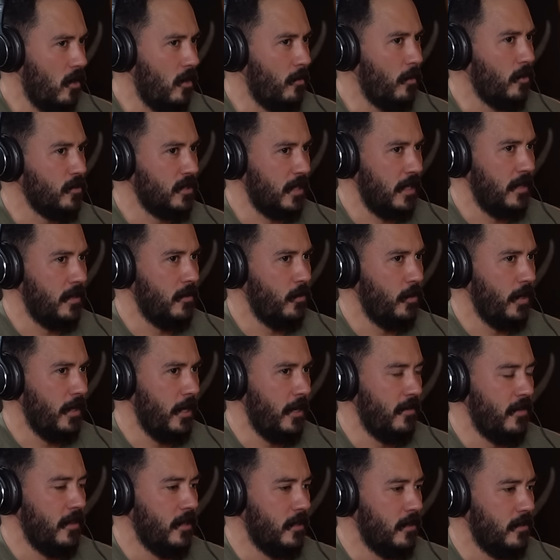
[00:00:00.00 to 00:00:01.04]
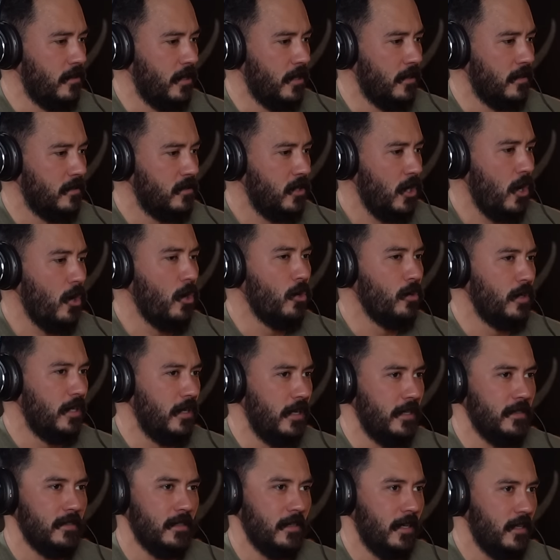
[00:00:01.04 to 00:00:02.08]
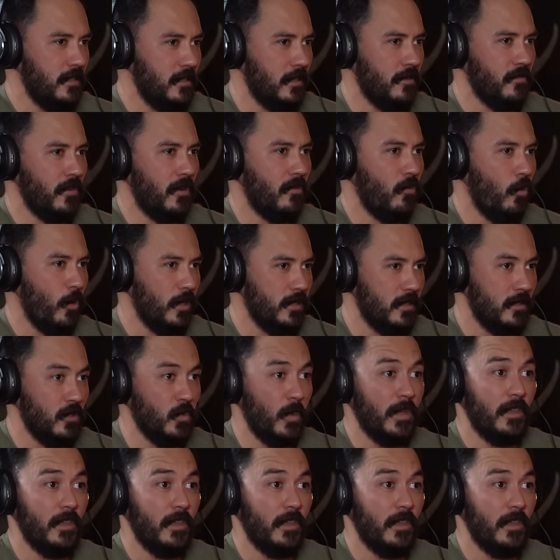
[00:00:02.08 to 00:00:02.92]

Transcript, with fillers: almost in the tone and intonation of their voices